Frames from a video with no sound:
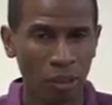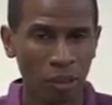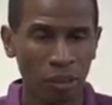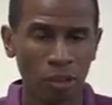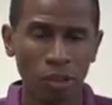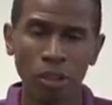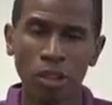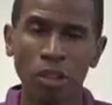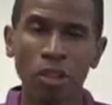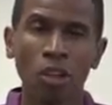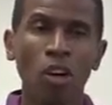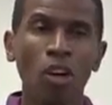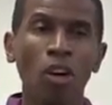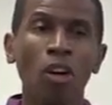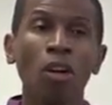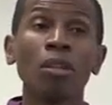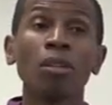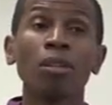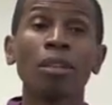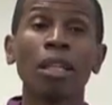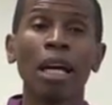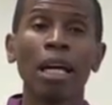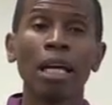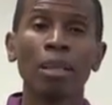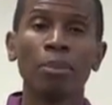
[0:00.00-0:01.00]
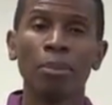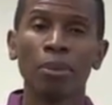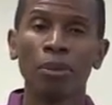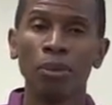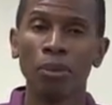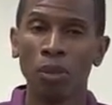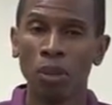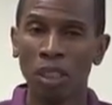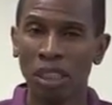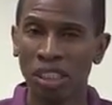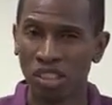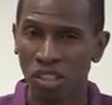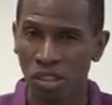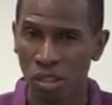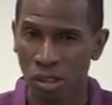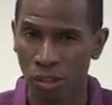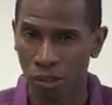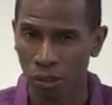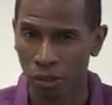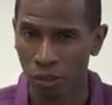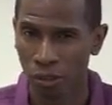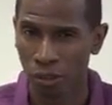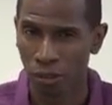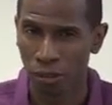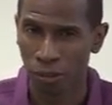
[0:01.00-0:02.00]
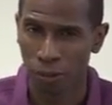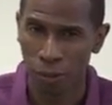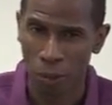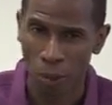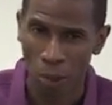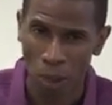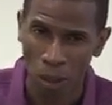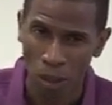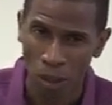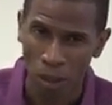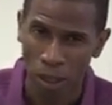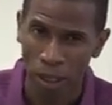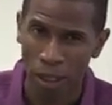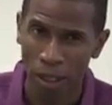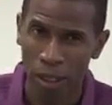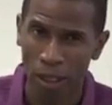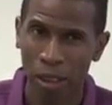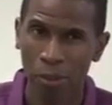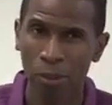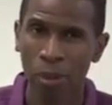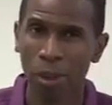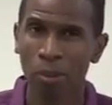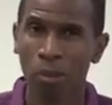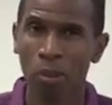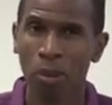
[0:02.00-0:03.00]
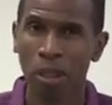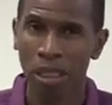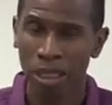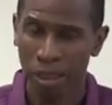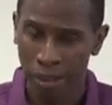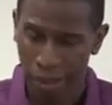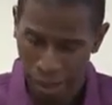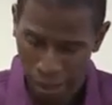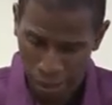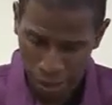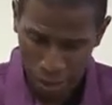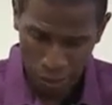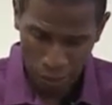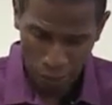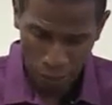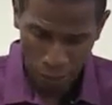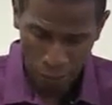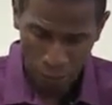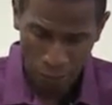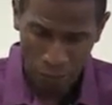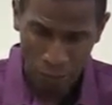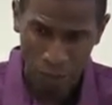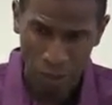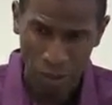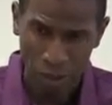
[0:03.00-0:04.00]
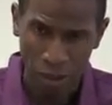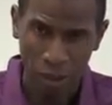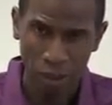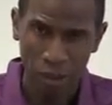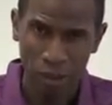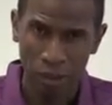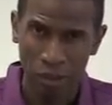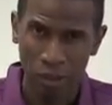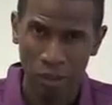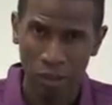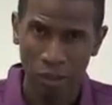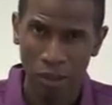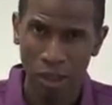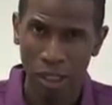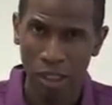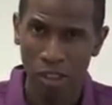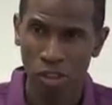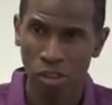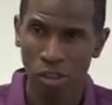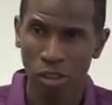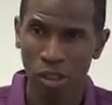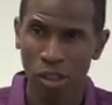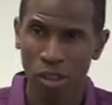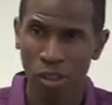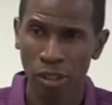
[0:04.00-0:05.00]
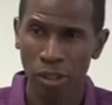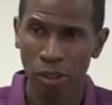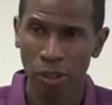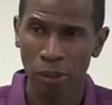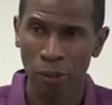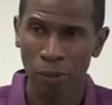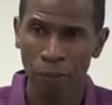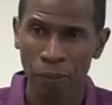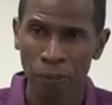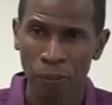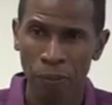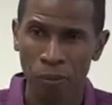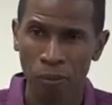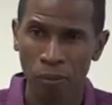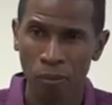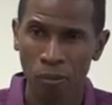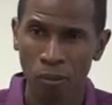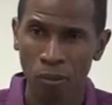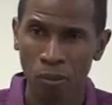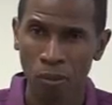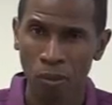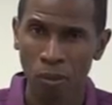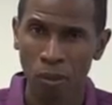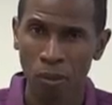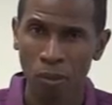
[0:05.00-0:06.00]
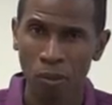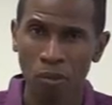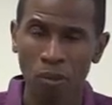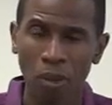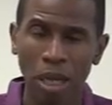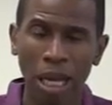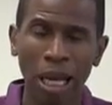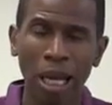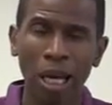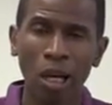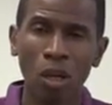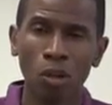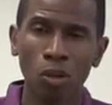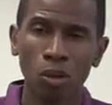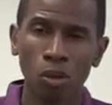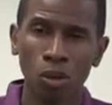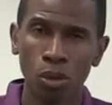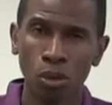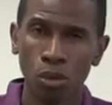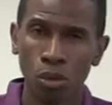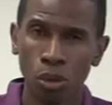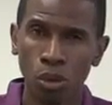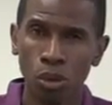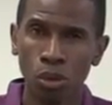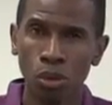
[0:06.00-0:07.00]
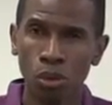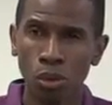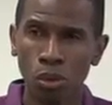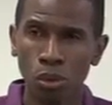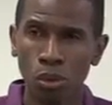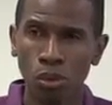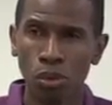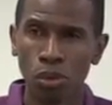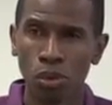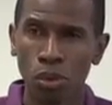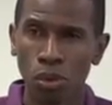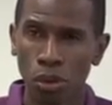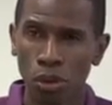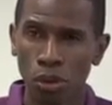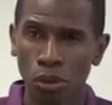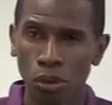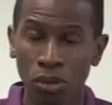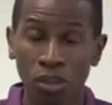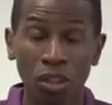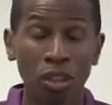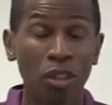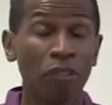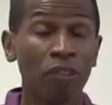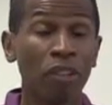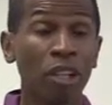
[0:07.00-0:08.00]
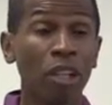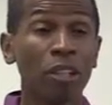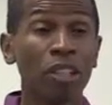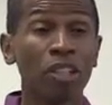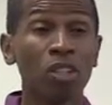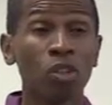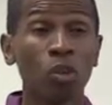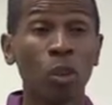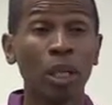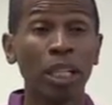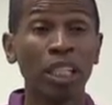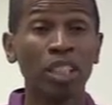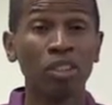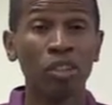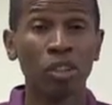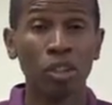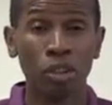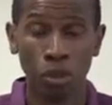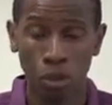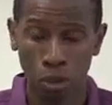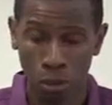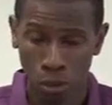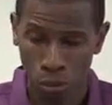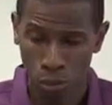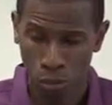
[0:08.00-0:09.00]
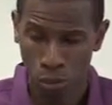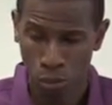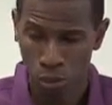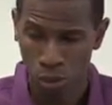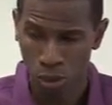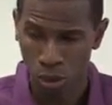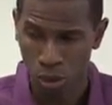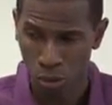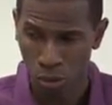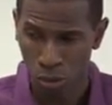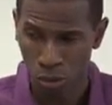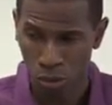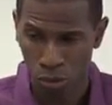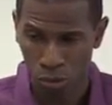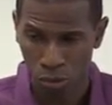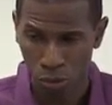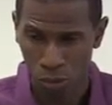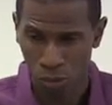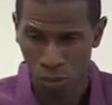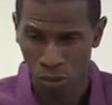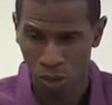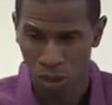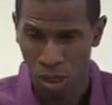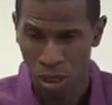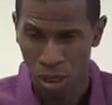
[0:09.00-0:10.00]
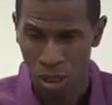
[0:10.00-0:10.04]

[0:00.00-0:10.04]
You get all type of questions. And I'm going to break down in this lecture here how to use crystals. There are various ways to use crystals.